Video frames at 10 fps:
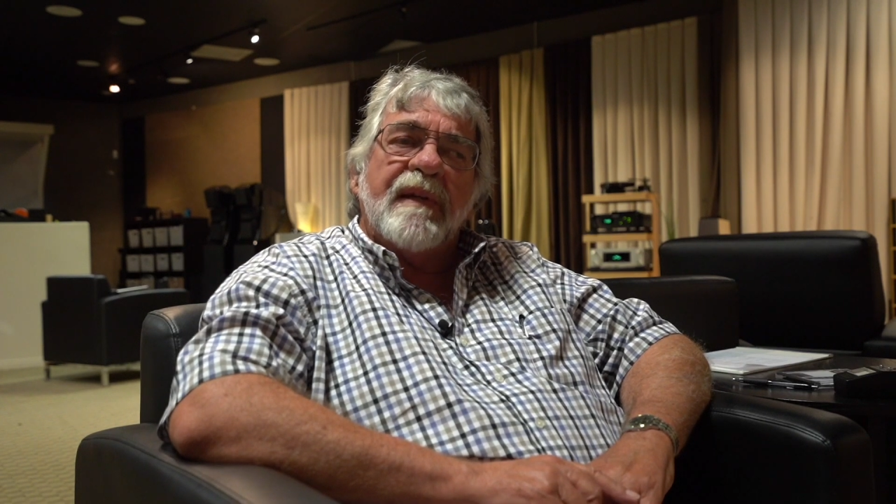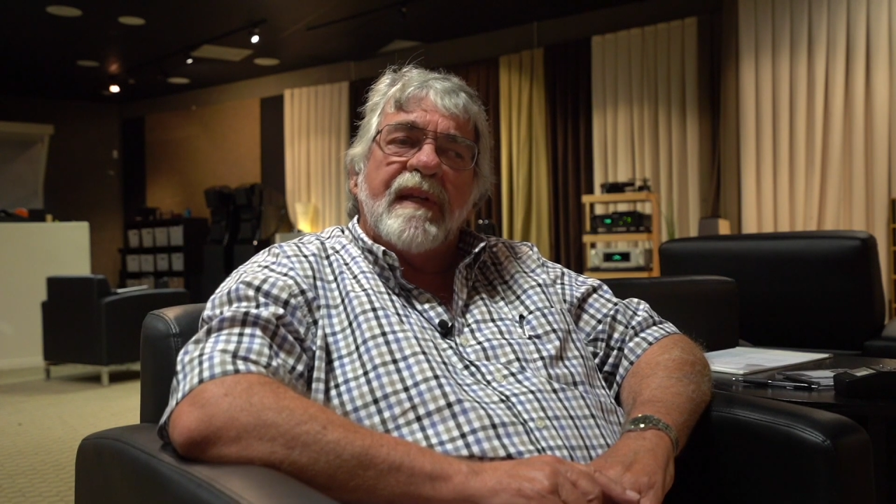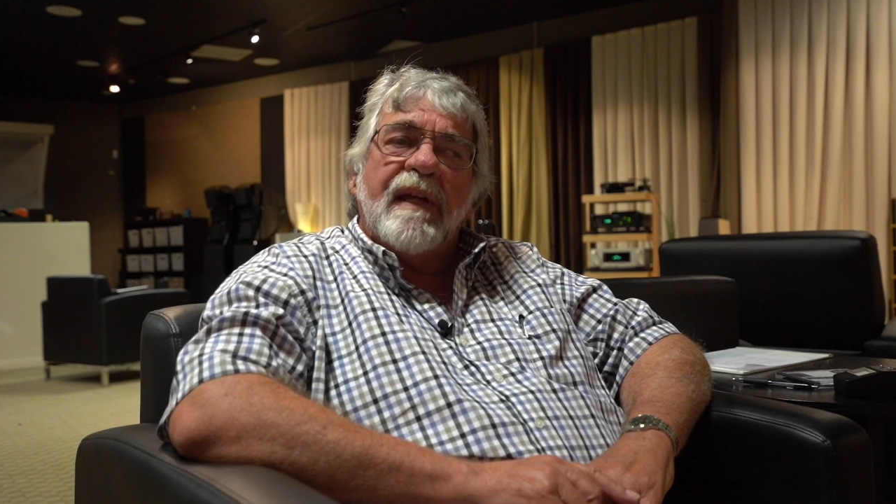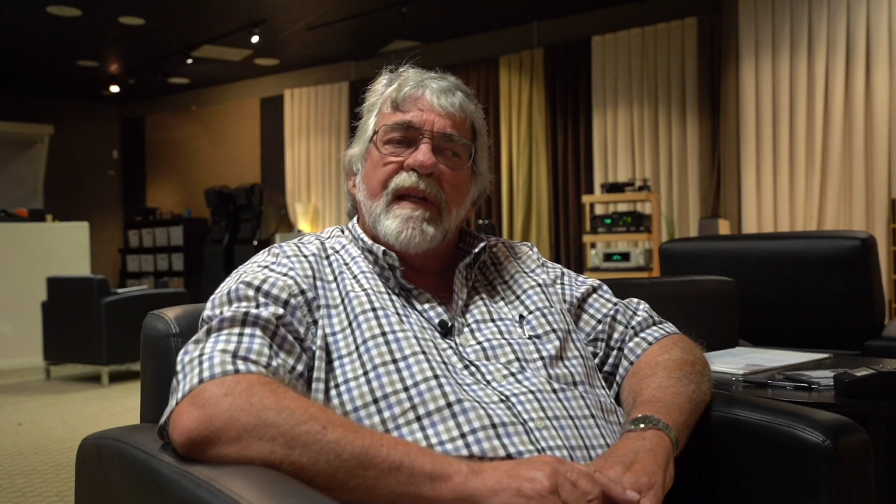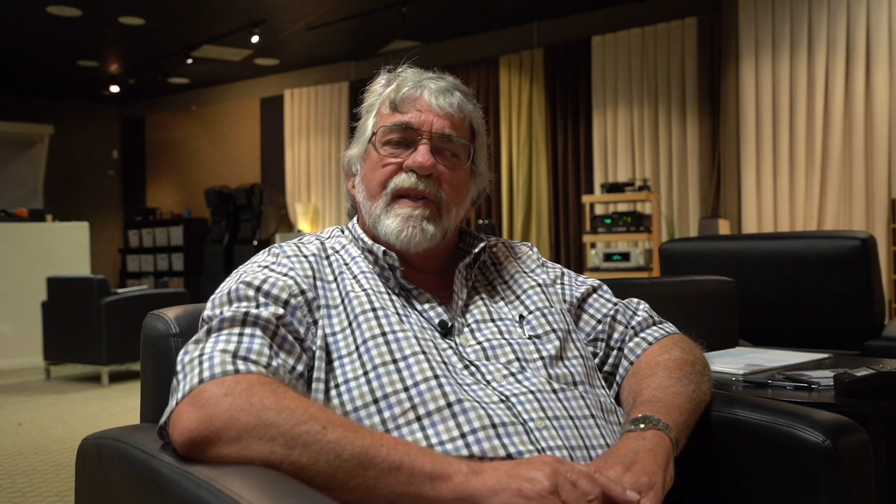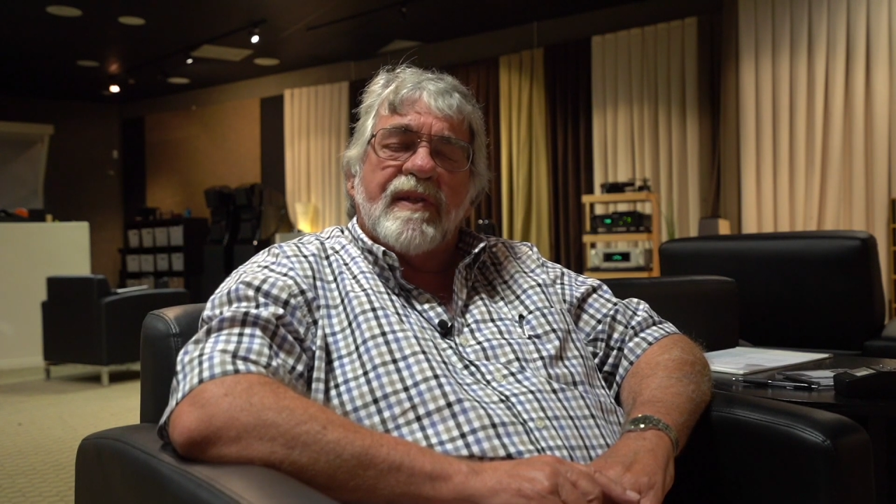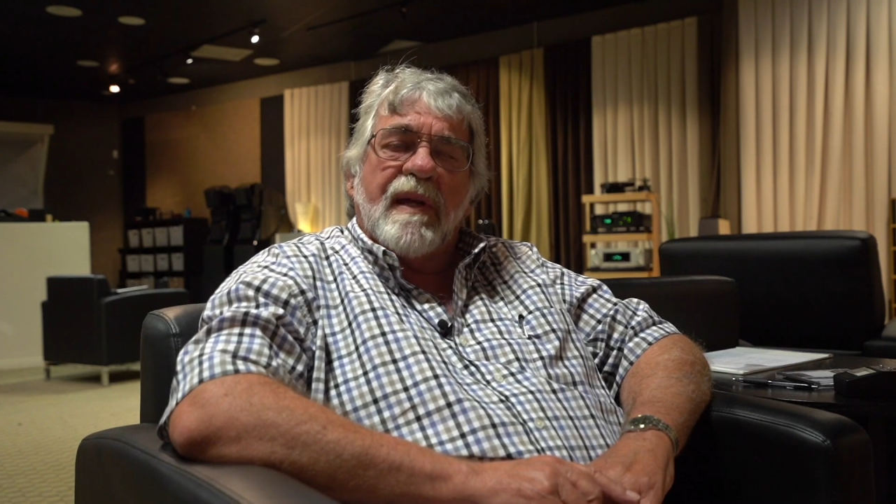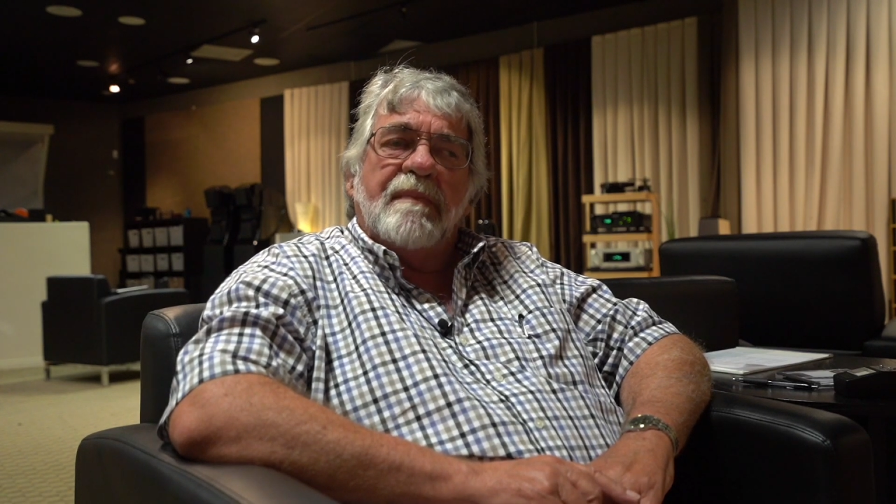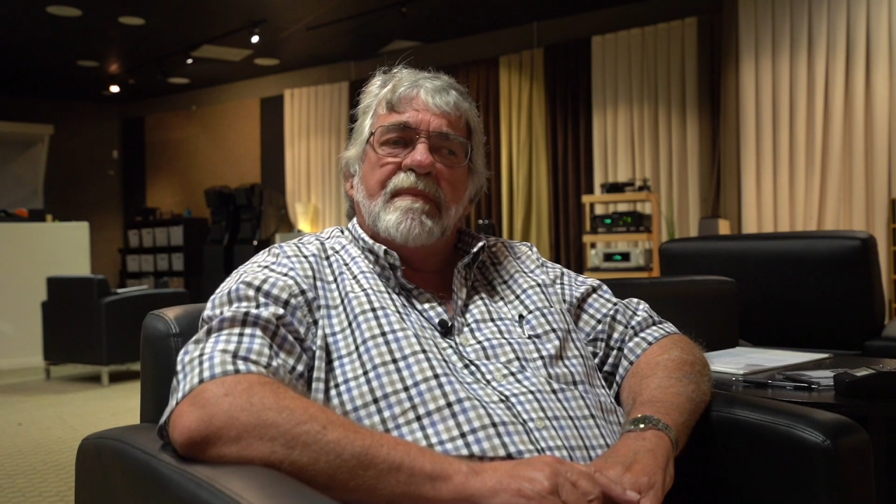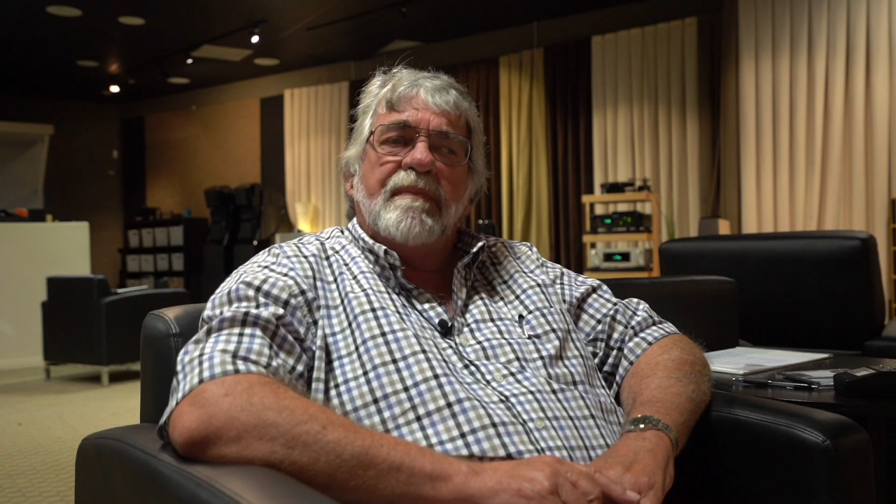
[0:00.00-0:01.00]
we needed
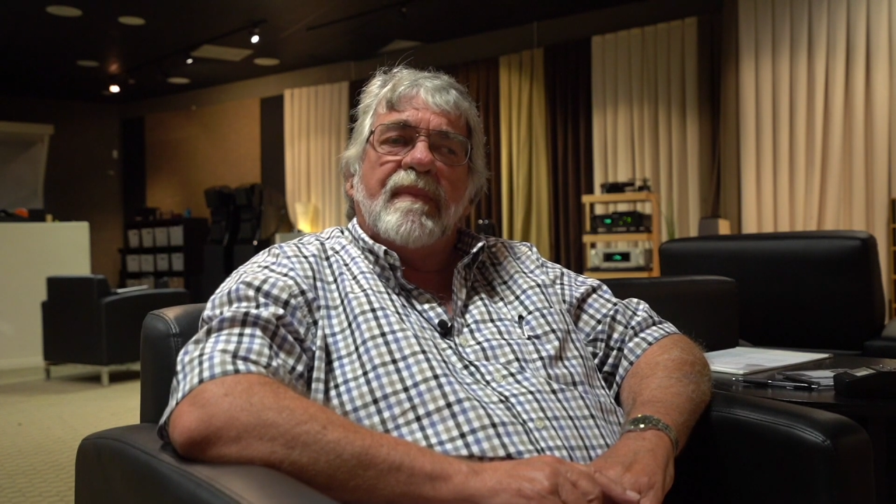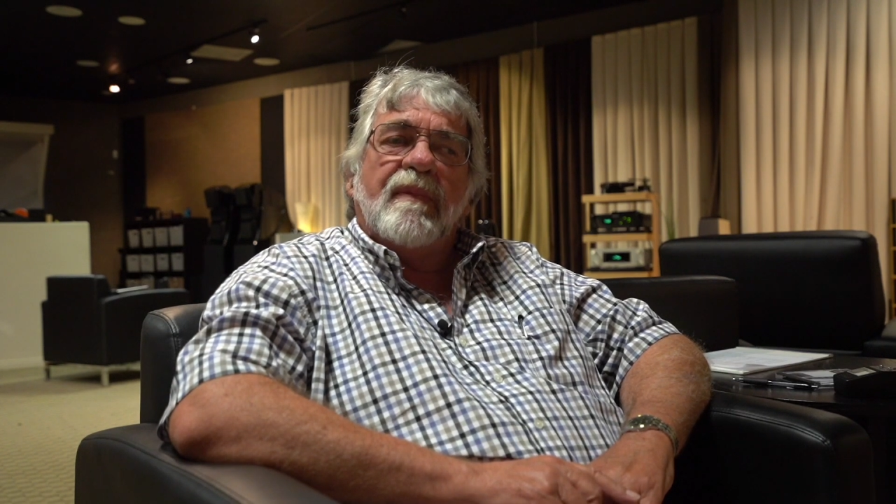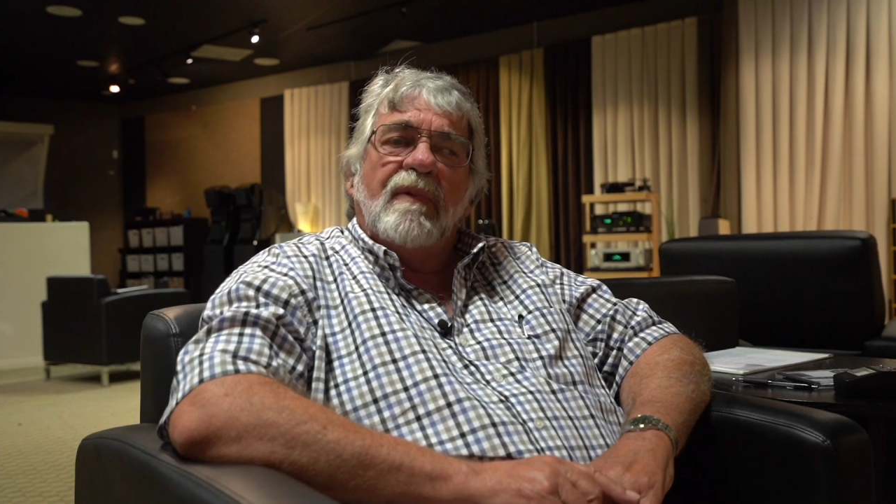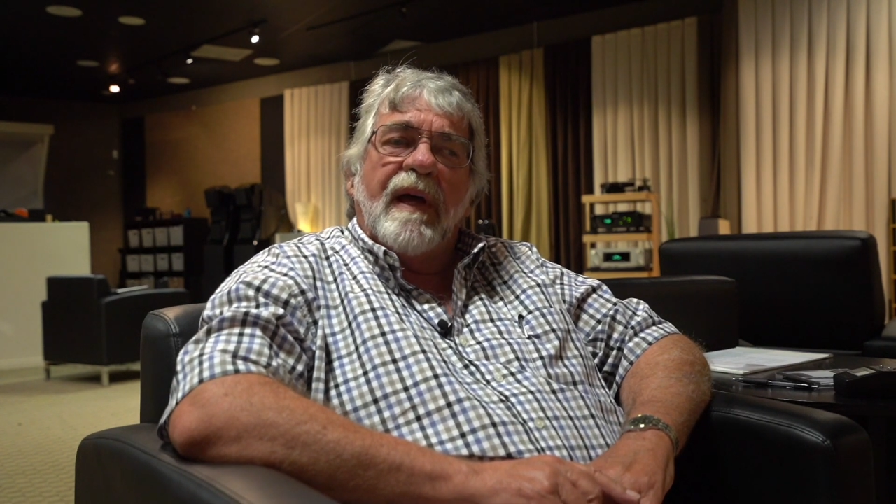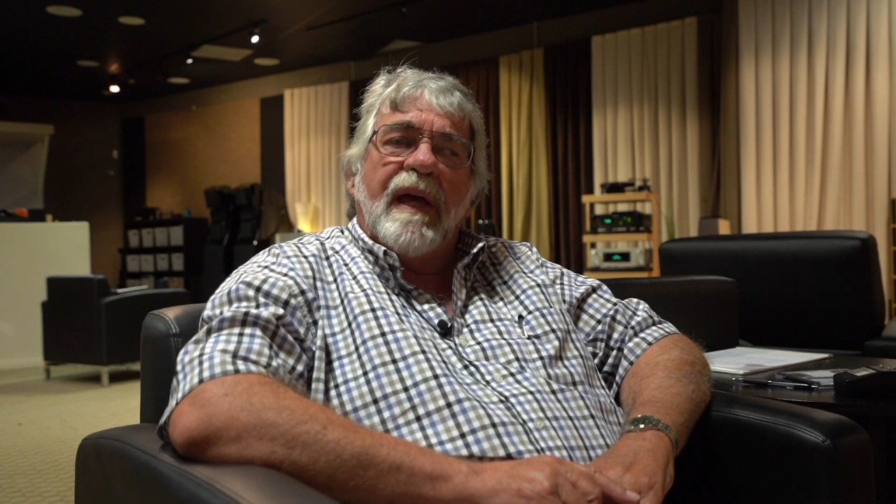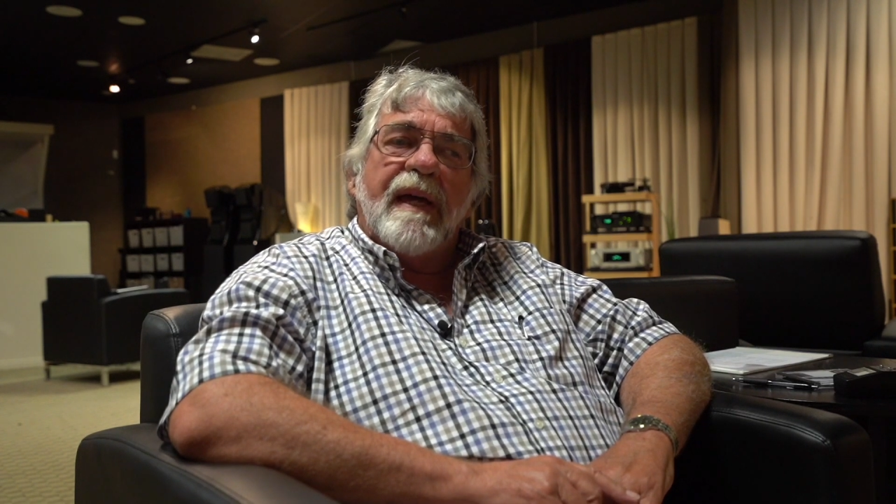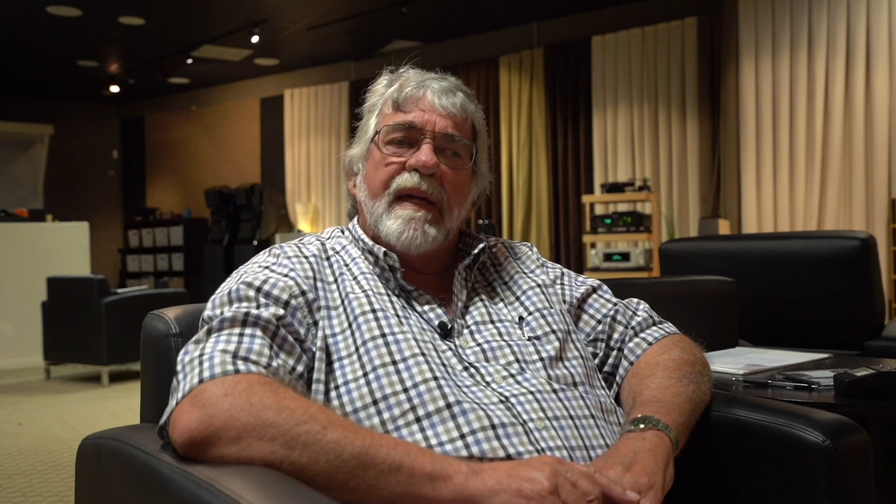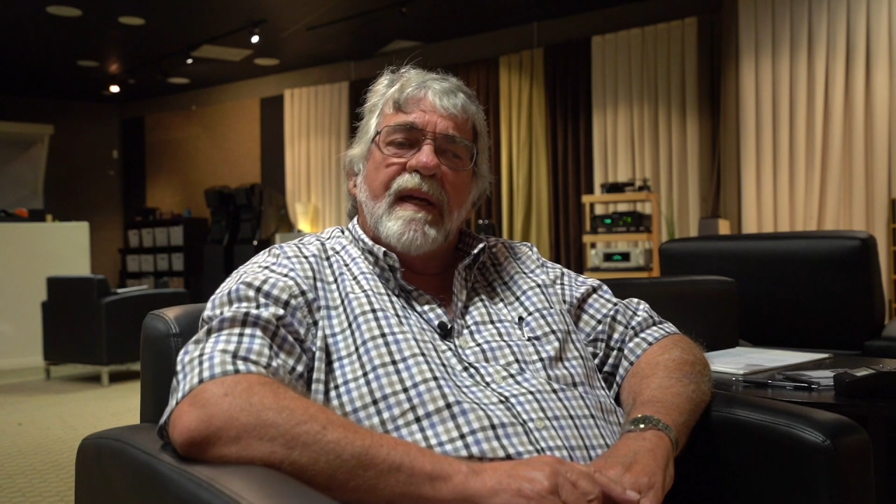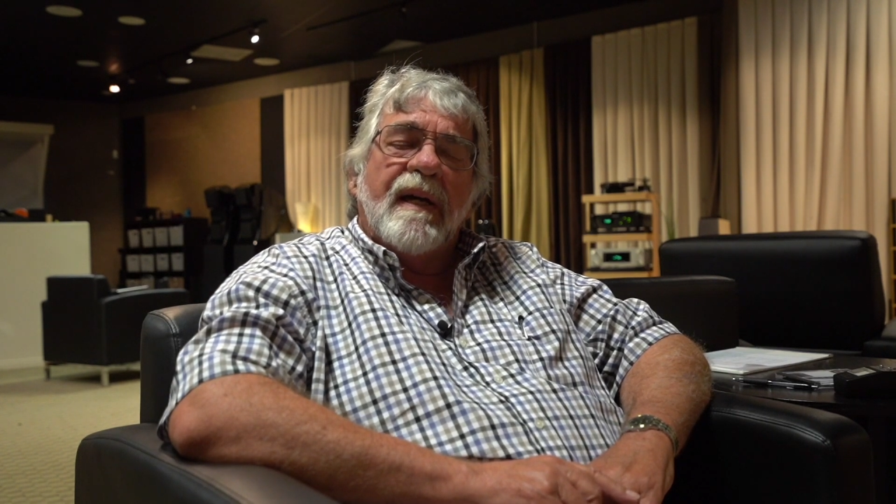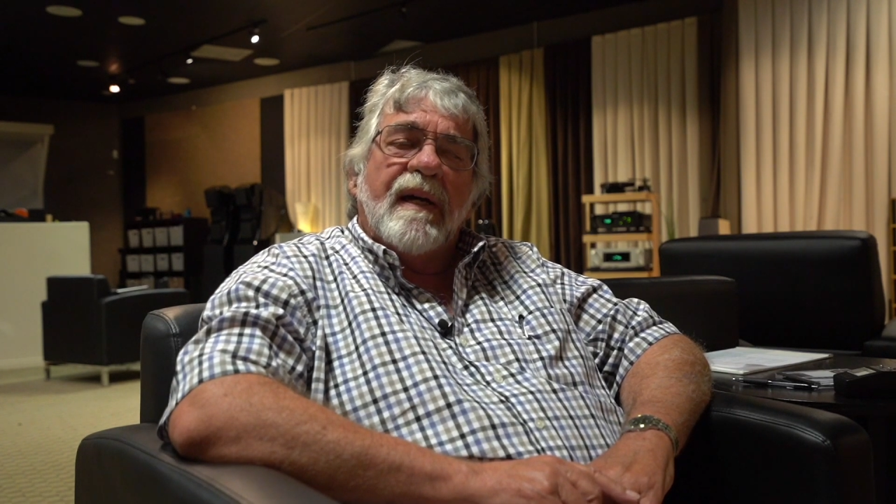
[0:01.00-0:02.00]
some way